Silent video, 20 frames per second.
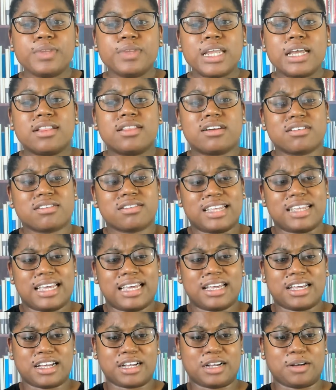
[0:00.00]
there's
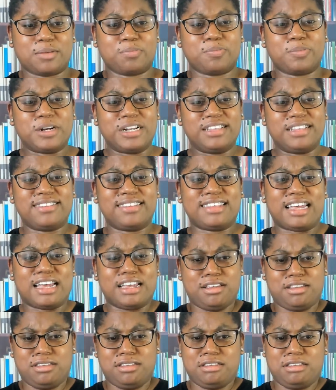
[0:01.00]
like print
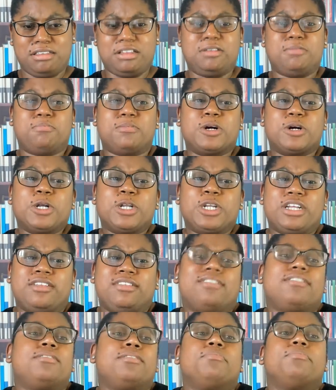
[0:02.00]
sizes and
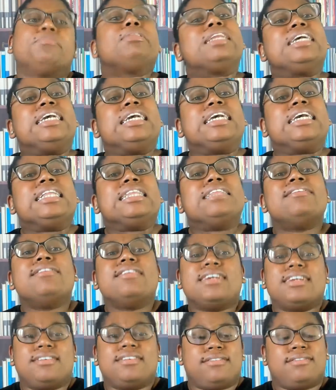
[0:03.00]
margins and bleeds
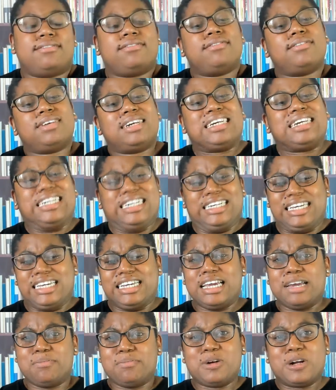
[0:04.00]
and it can
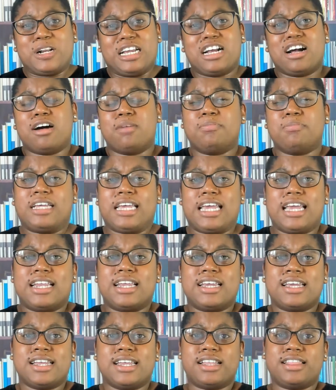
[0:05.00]
get pretty
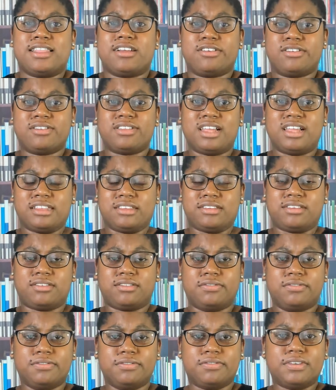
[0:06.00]
complicated and there's lots
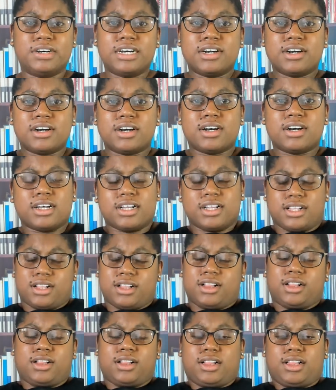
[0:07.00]
of
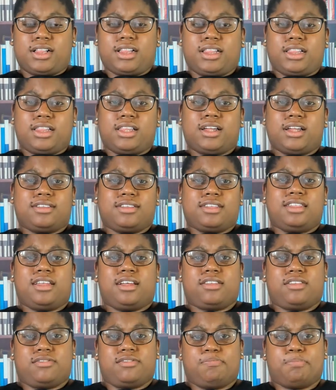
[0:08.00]
lots and
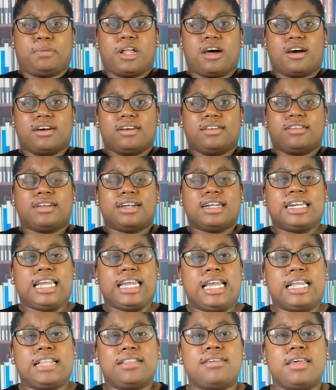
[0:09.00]
lots of blogs on
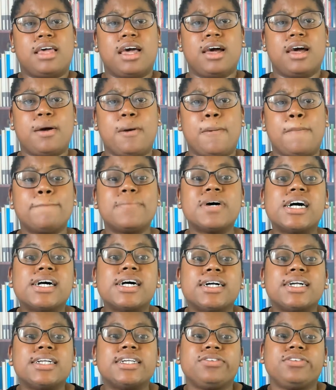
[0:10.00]
it.
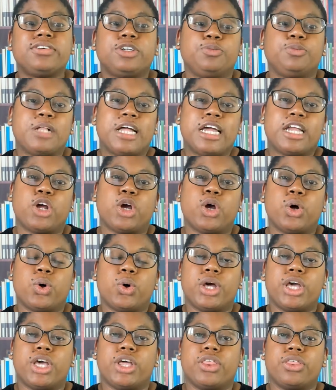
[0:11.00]
But if you plan on
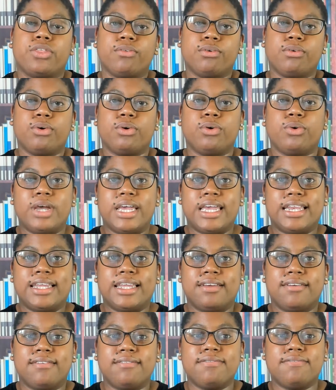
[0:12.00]
going through any
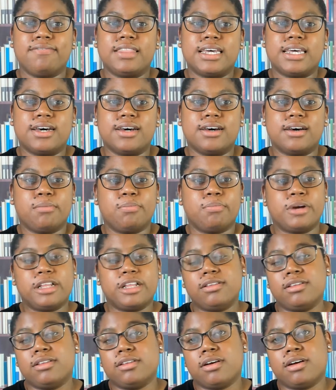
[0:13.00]
of the
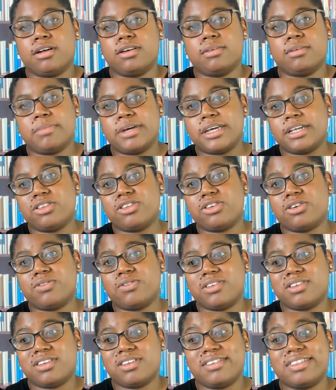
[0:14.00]
print on demand services,